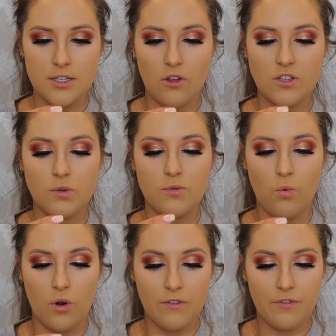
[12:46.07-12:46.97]
So this was
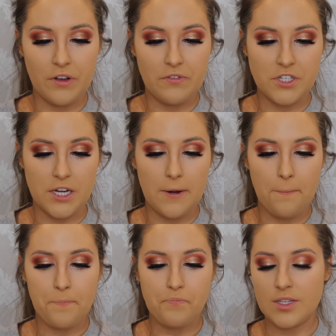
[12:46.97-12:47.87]

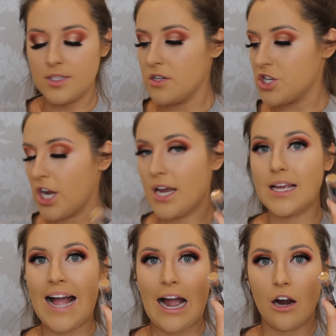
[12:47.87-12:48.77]
$1.50. This is the
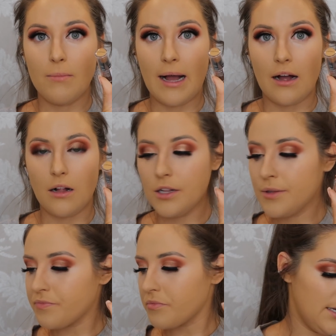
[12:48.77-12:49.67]
shade Caramel.